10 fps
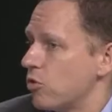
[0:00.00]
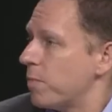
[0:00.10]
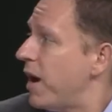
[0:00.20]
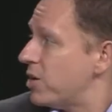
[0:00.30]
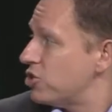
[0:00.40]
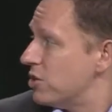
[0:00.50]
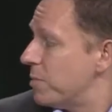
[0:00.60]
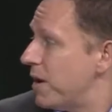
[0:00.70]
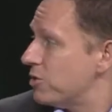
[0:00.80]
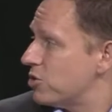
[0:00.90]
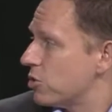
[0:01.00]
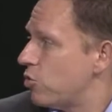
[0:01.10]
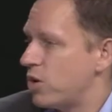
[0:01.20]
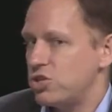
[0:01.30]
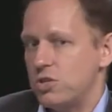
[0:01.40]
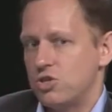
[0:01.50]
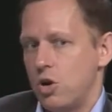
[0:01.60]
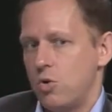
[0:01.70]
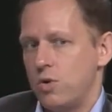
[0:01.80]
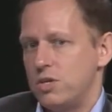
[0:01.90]
you're passionate about. So the question is
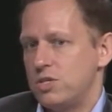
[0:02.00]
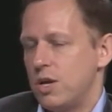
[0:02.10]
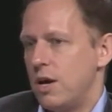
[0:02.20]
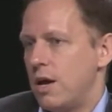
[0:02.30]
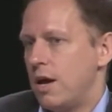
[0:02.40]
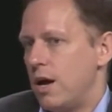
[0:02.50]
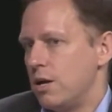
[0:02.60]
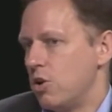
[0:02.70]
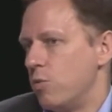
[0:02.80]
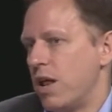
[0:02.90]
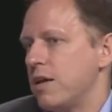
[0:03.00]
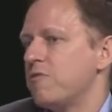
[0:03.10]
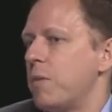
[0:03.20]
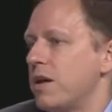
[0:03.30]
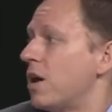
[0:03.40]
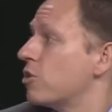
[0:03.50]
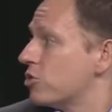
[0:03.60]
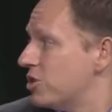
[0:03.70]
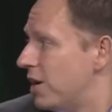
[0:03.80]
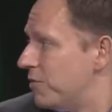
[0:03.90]
always, you know, when I give my younger
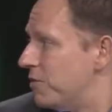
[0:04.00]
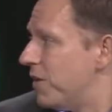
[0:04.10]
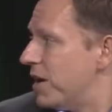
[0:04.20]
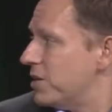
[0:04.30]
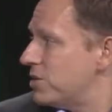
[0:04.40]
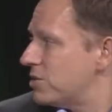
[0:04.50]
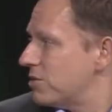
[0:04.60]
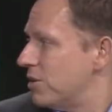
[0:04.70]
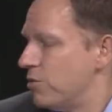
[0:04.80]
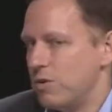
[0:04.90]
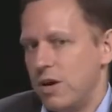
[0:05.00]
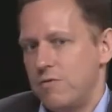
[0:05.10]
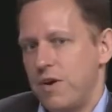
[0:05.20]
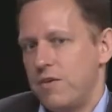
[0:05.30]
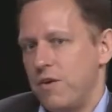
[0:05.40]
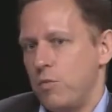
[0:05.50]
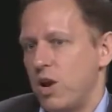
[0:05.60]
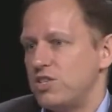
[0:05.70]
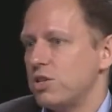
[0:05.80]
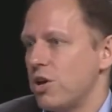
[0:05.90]
self advice, you know, uh, if, if, would
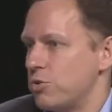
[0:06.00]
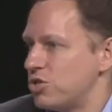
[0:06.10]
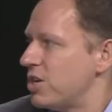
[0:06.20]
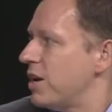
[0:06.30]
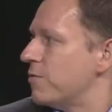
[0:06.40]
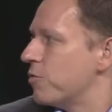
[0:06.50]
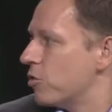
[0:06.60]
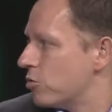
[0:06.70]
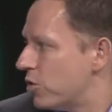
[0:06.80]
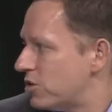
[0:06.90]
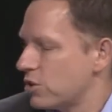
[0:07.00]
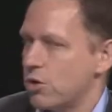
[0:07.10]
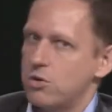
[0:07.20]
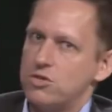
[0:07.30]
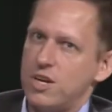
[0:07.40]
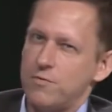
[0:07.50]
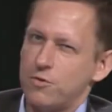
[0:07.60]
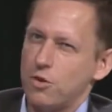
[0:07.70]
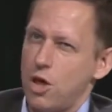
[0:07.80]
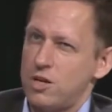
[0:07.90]
I still go to Stanford? Would I still go to
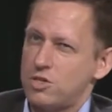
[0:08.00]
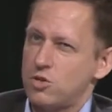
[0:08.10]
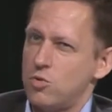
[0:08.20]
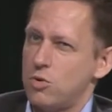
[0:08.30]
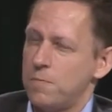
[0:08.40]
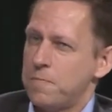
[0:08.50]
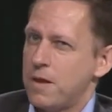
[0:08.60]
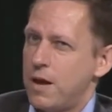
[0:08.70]
Stanford Law School?